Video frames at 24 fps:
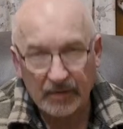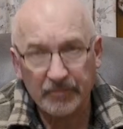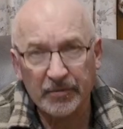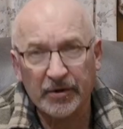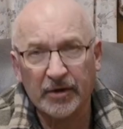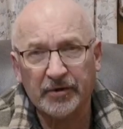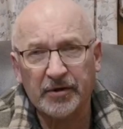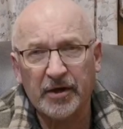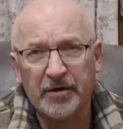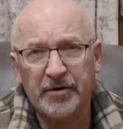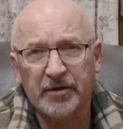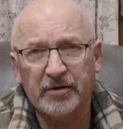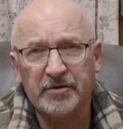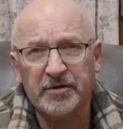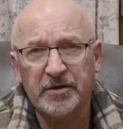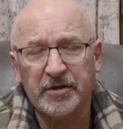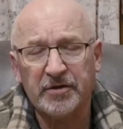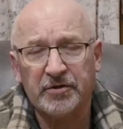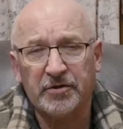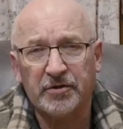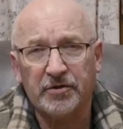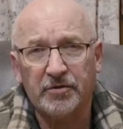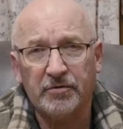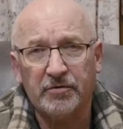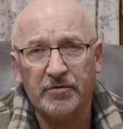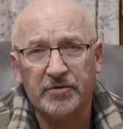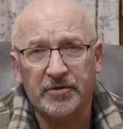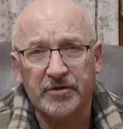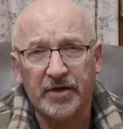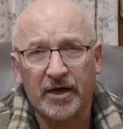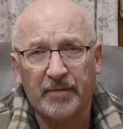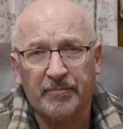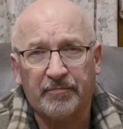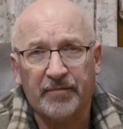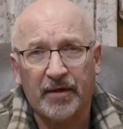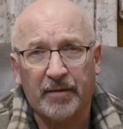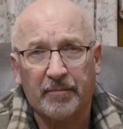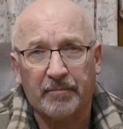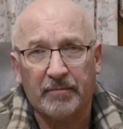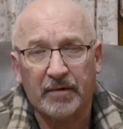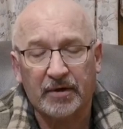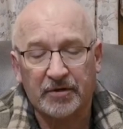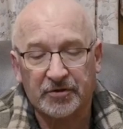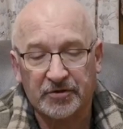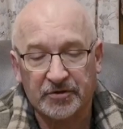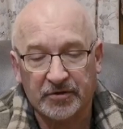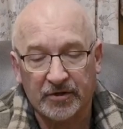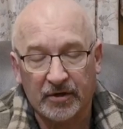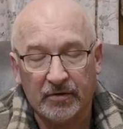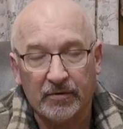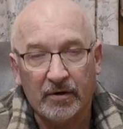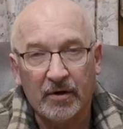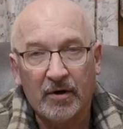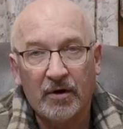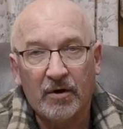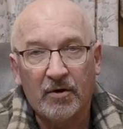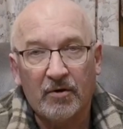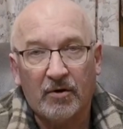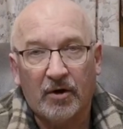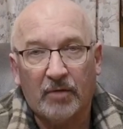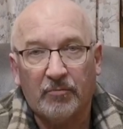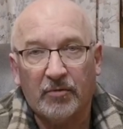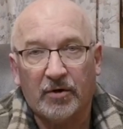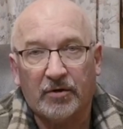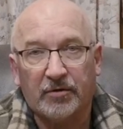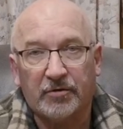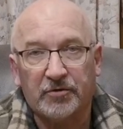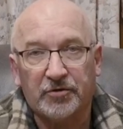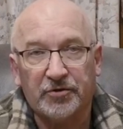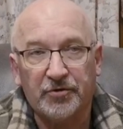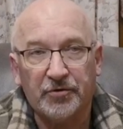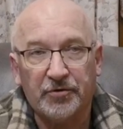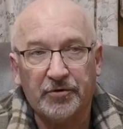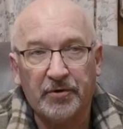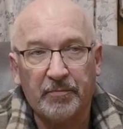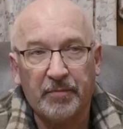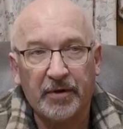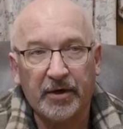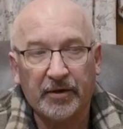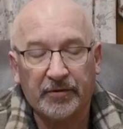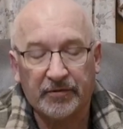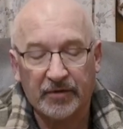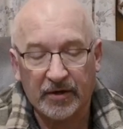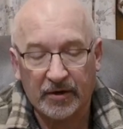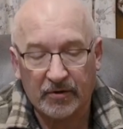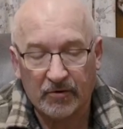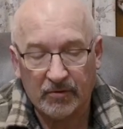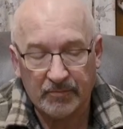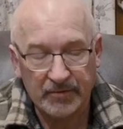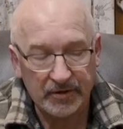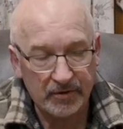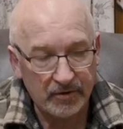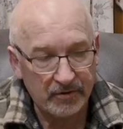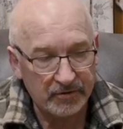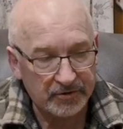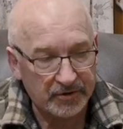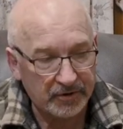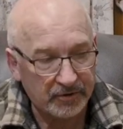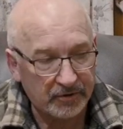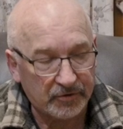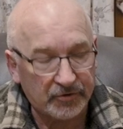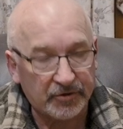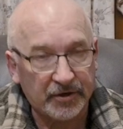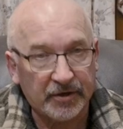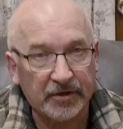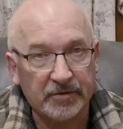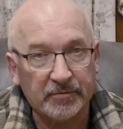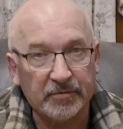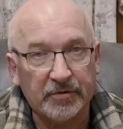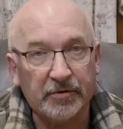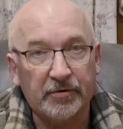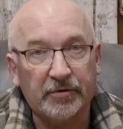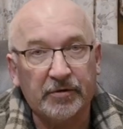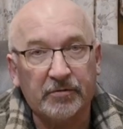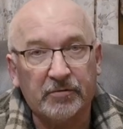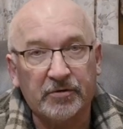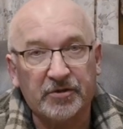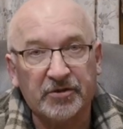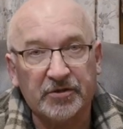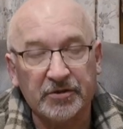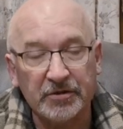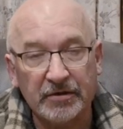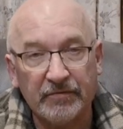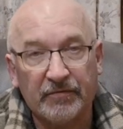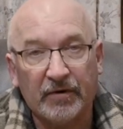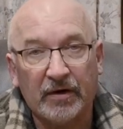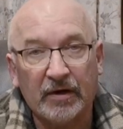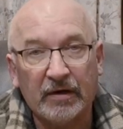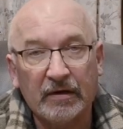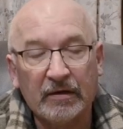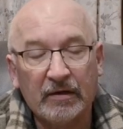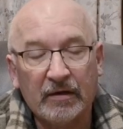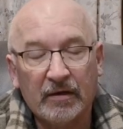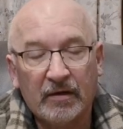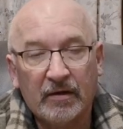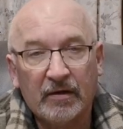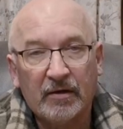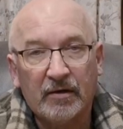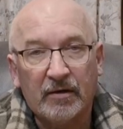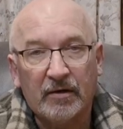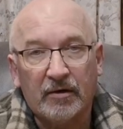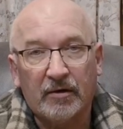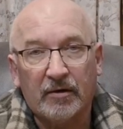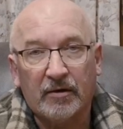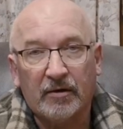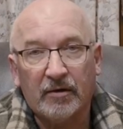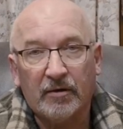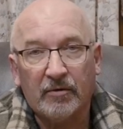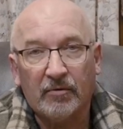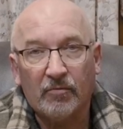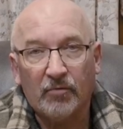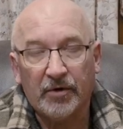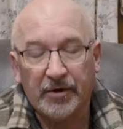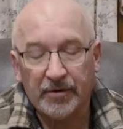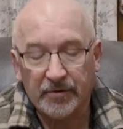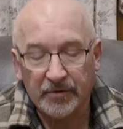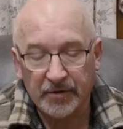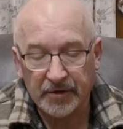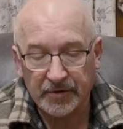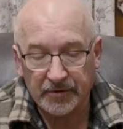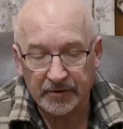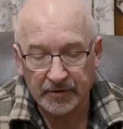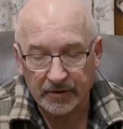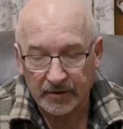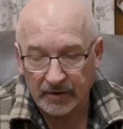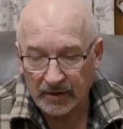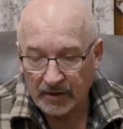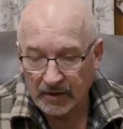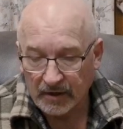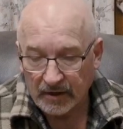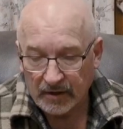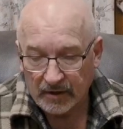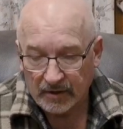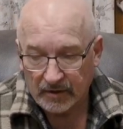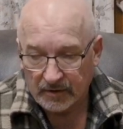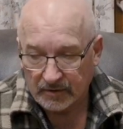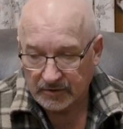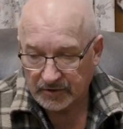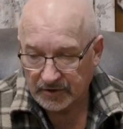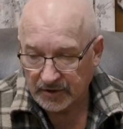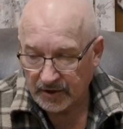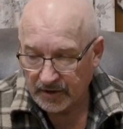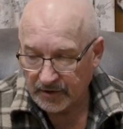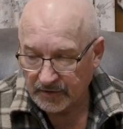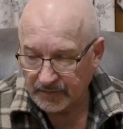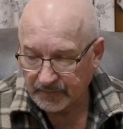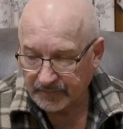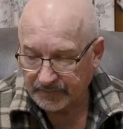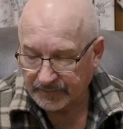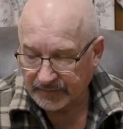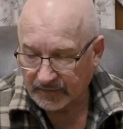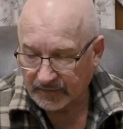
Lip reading: But I don't intend to use the app that much, so I'm not concerned about that. I'll be using the transmitter and receiver when needed. So